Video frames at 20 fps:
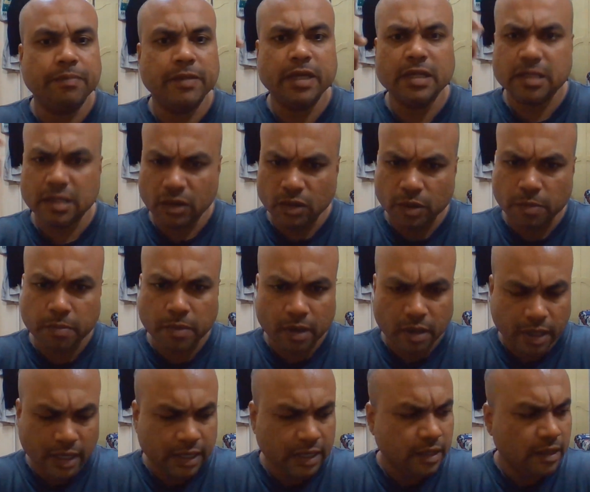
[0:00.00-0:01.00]
it's a good
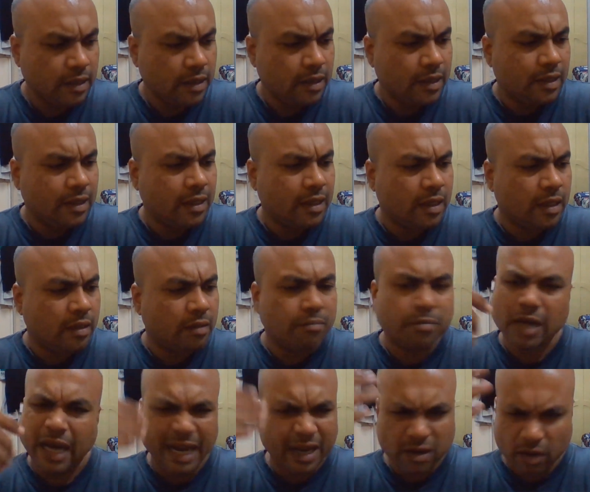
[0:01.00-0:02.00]
product.
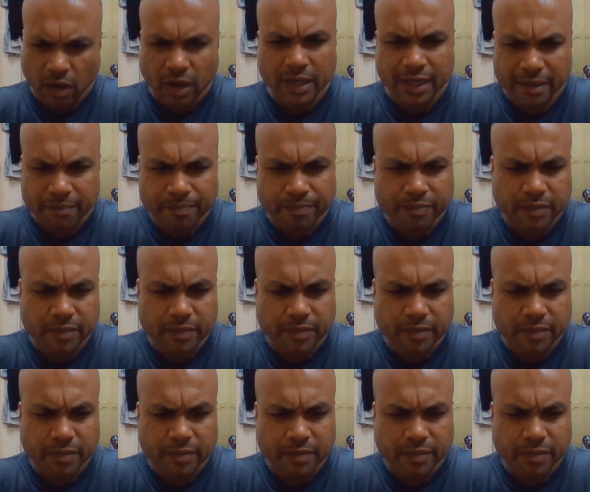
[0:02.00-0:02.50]
But I called them.